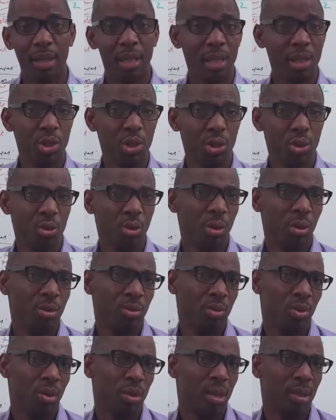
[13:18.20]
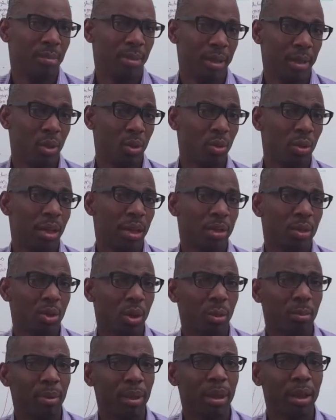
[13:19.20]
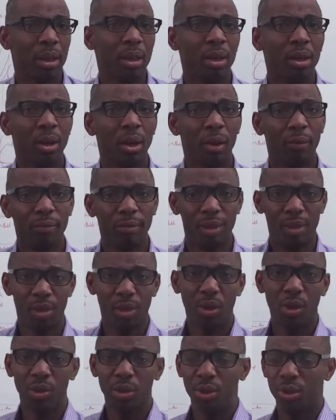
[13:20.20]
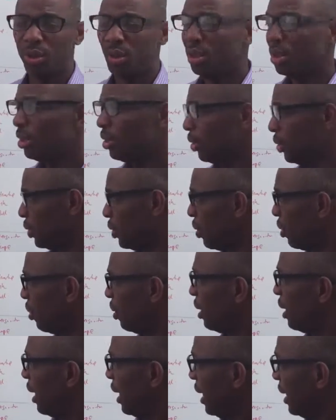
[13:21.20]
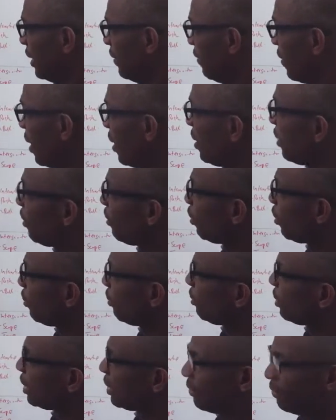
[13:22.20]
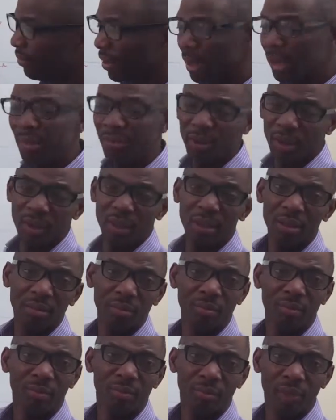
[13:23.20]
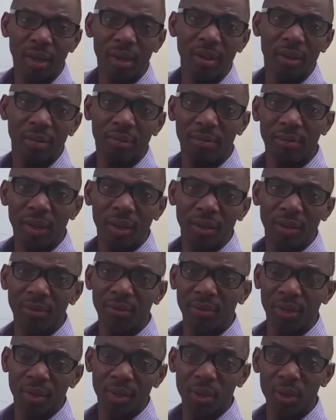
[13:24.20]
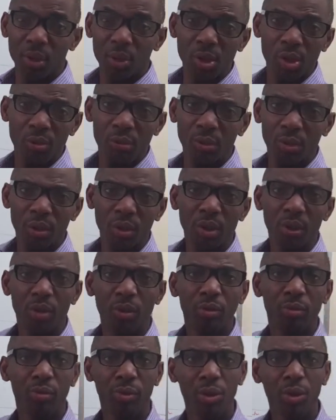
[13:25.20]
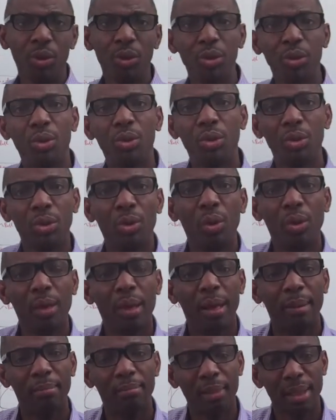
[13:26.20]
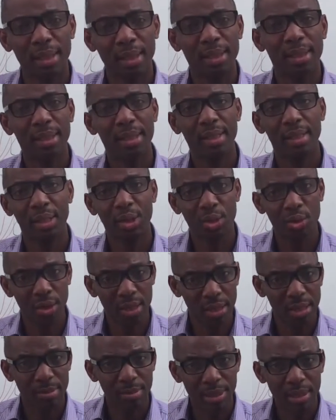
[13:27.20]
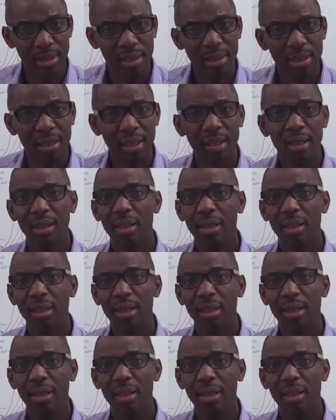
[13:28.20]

issue or towards that particular topic of discussion. So it's very good, it's very, very, very, very, very useful for you to know that messages are transmitted